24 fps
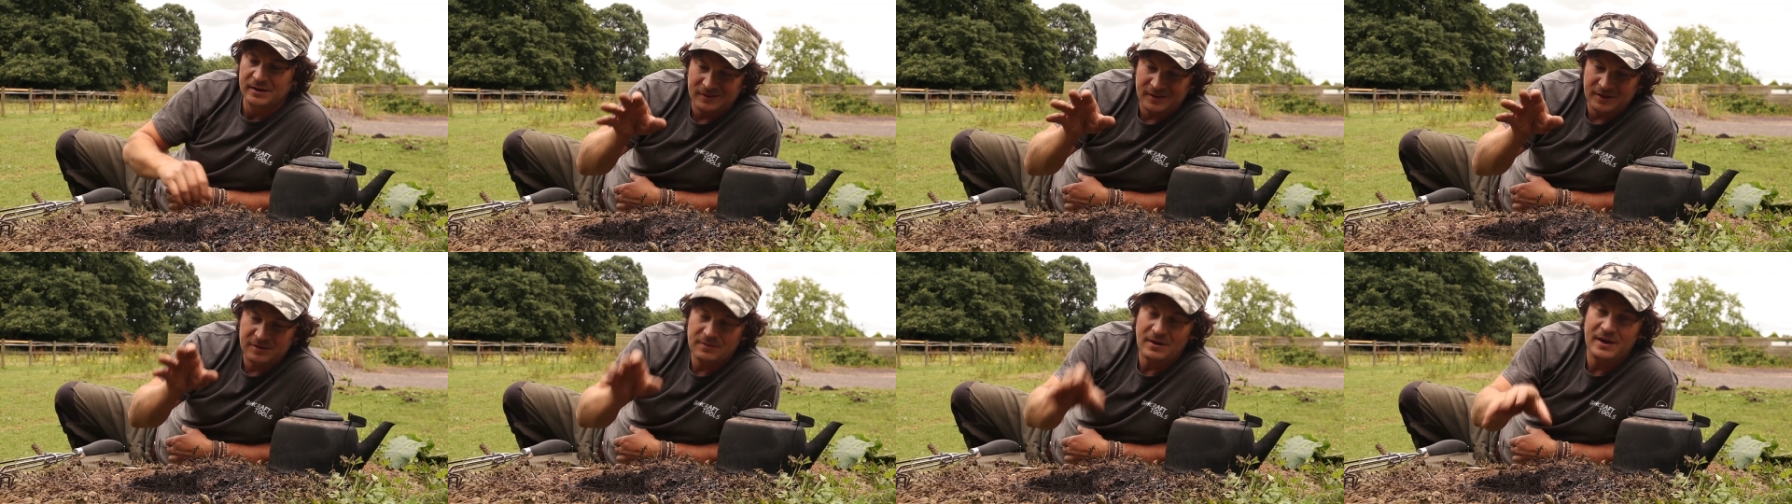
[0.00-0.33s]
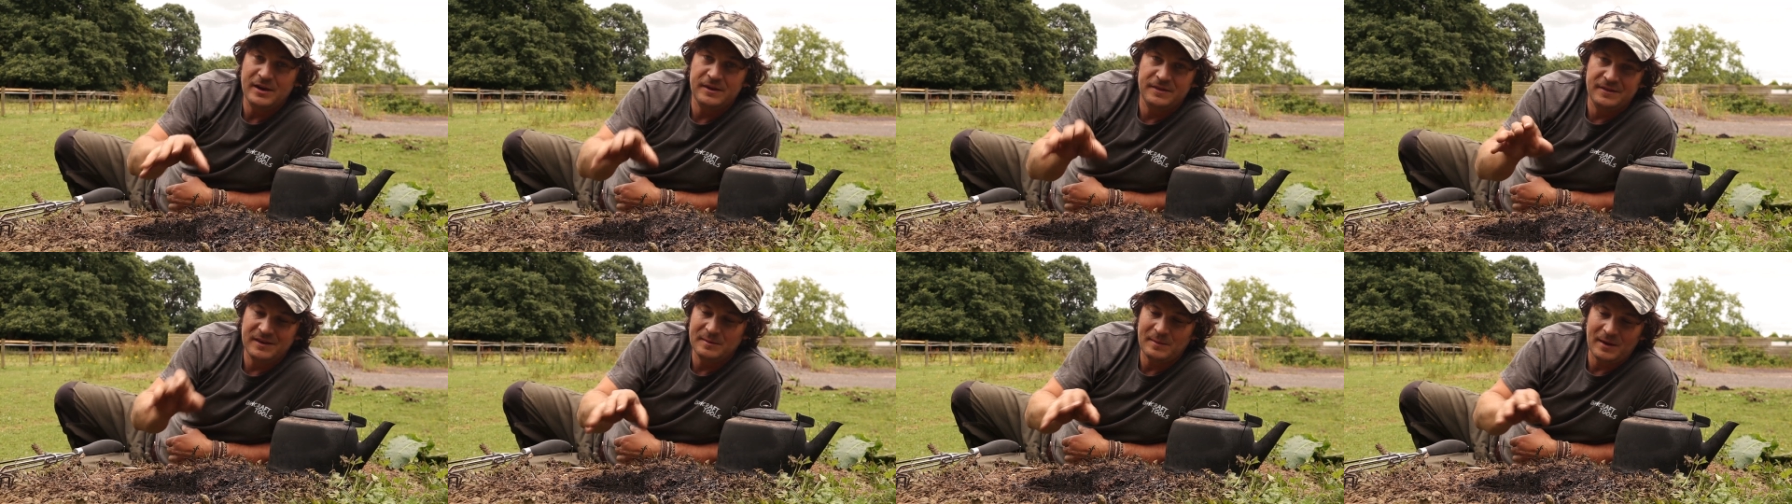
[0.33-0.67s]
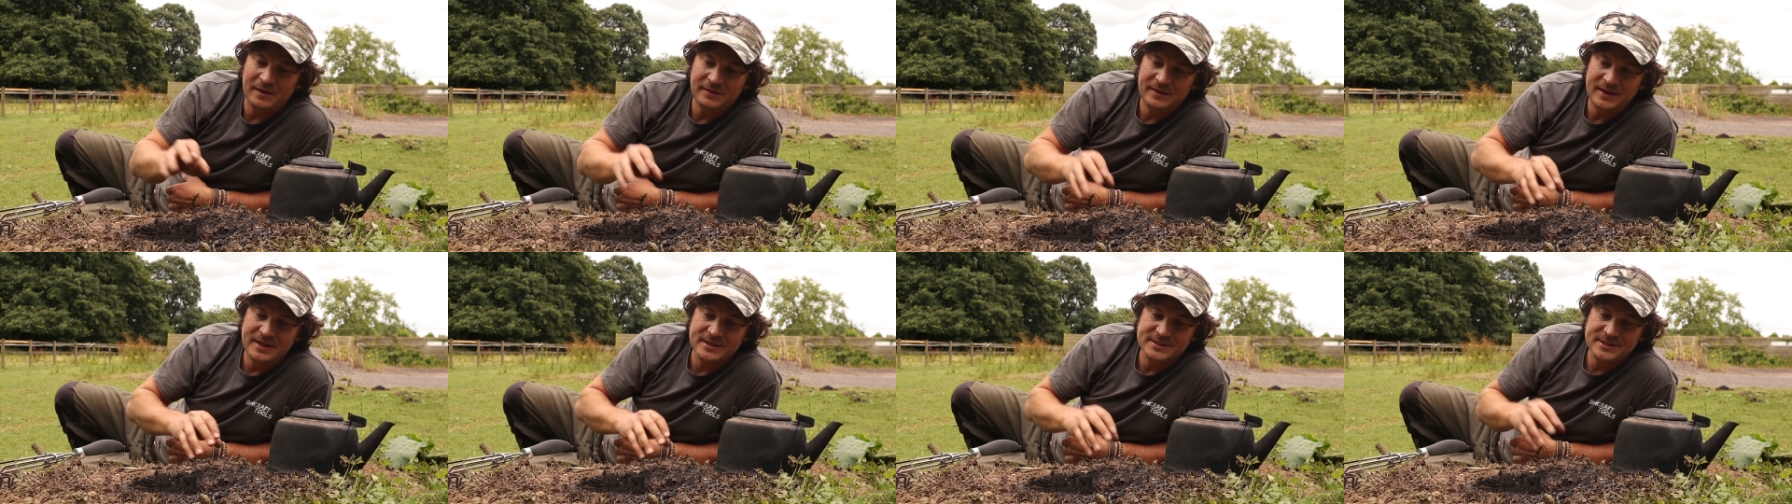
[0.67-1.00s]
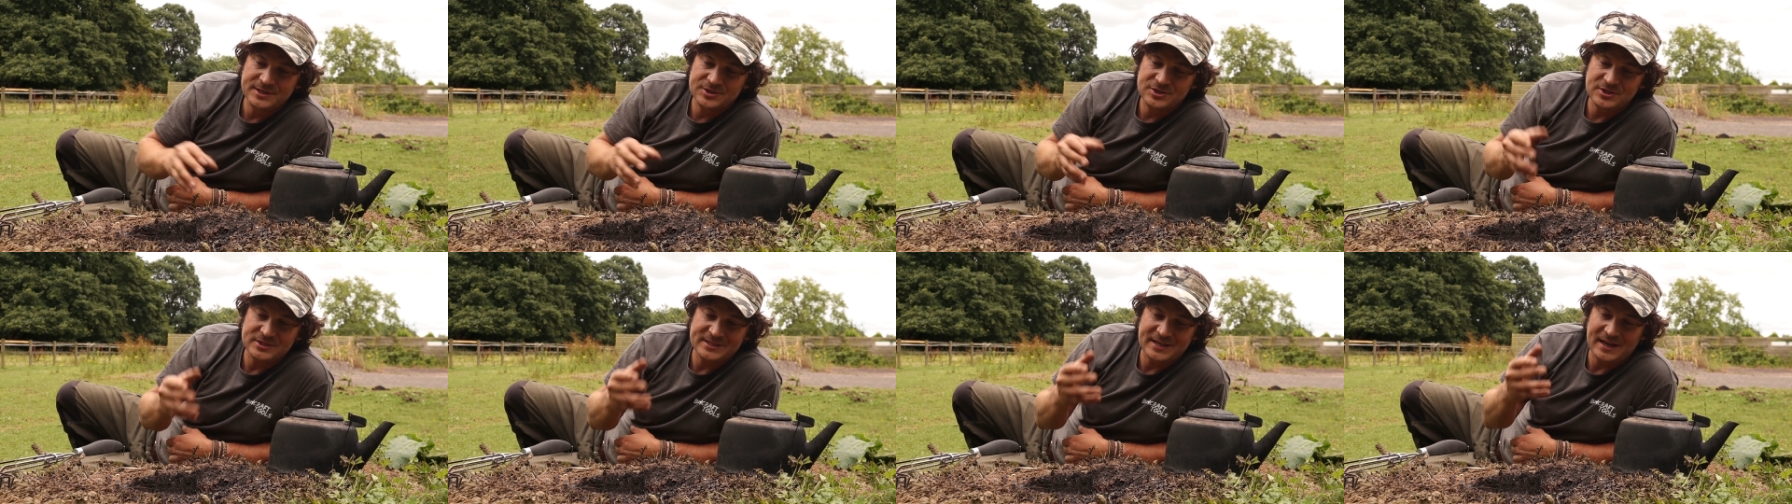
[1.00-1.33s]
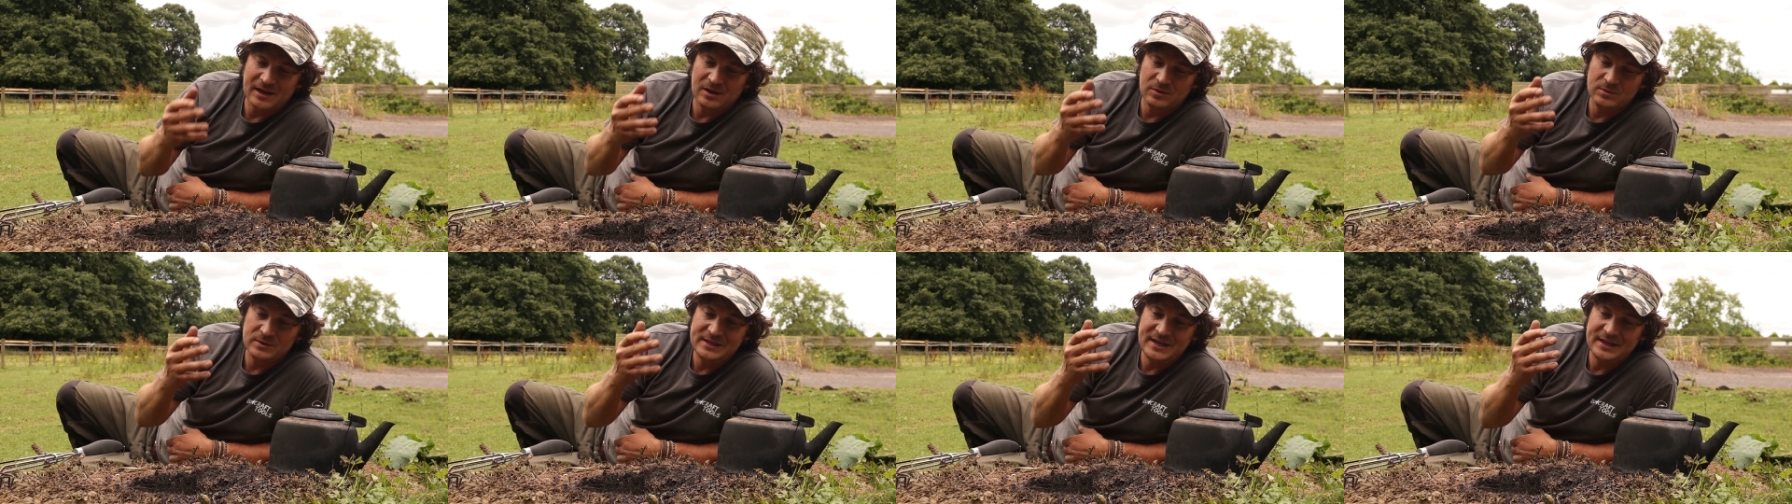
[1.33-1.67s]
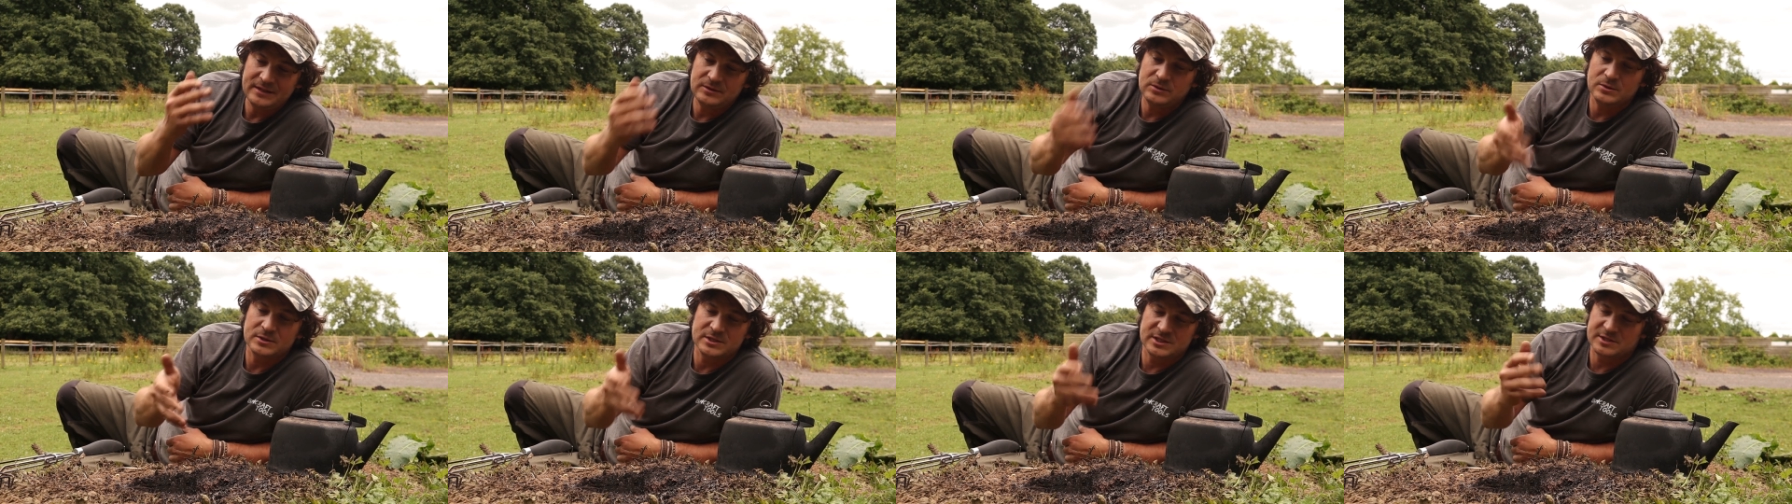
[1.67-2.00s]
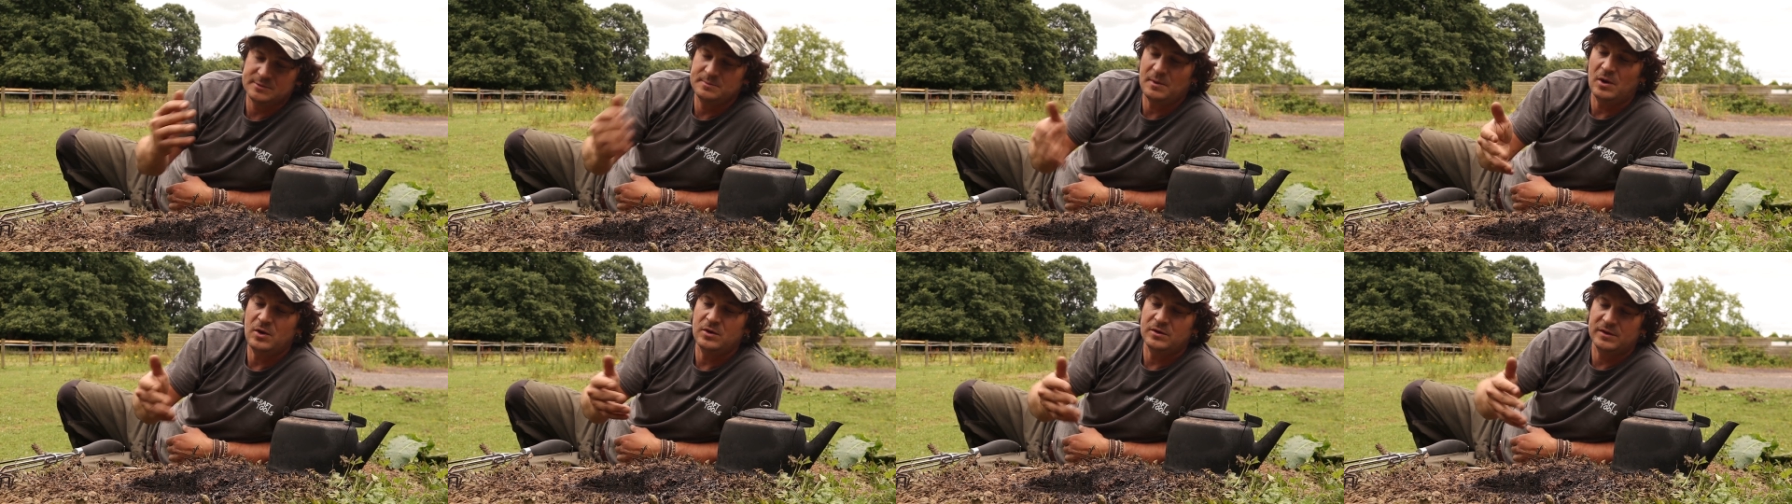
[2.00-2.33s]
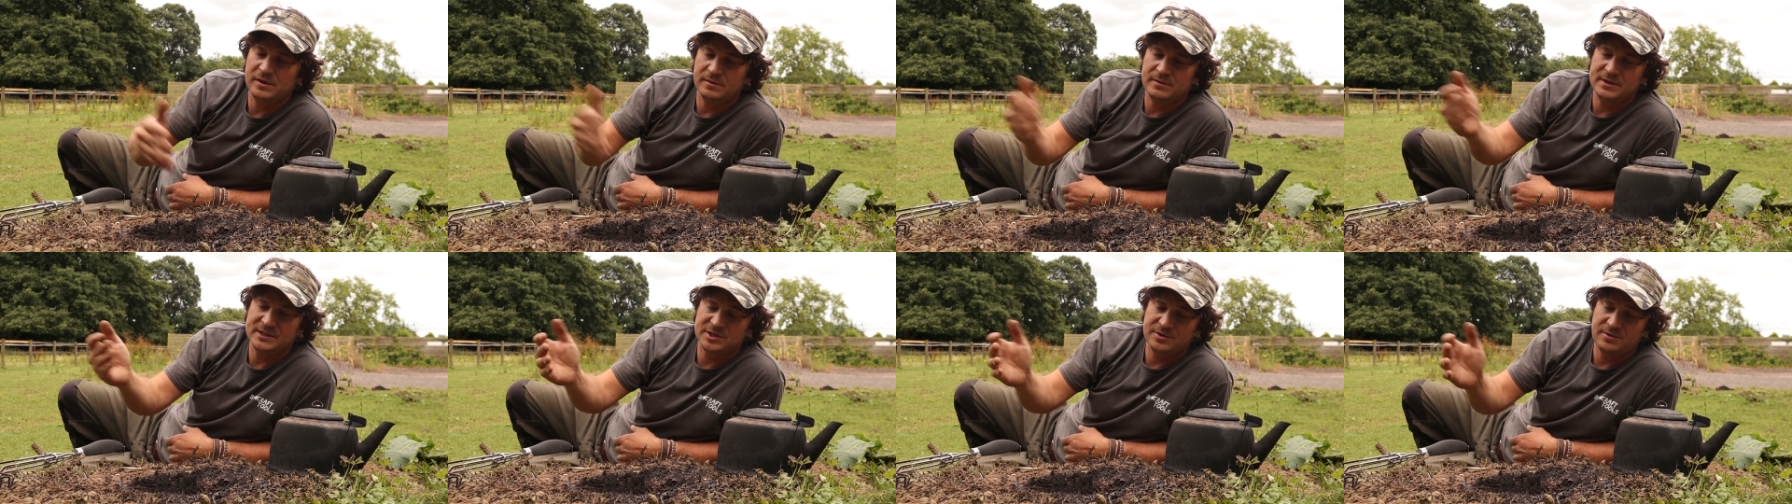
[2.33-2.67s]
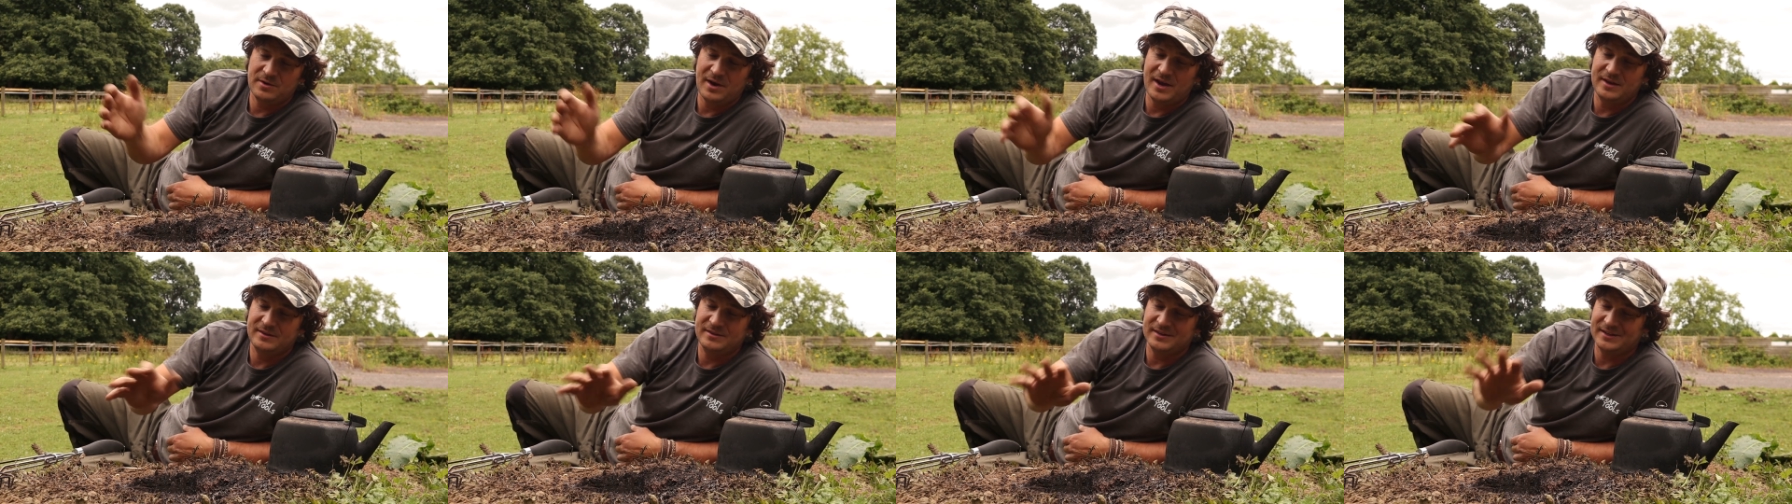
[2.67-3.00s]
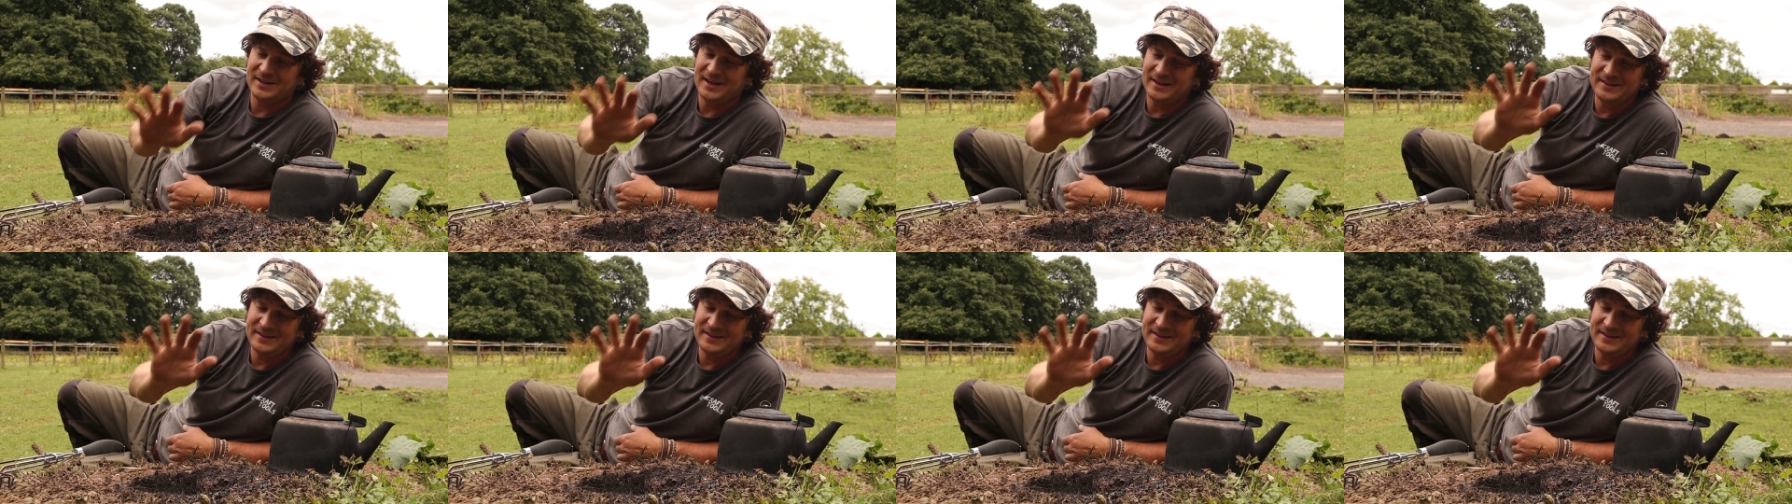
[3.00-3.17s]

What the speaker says: The great thing about these is just how little smoke there is created,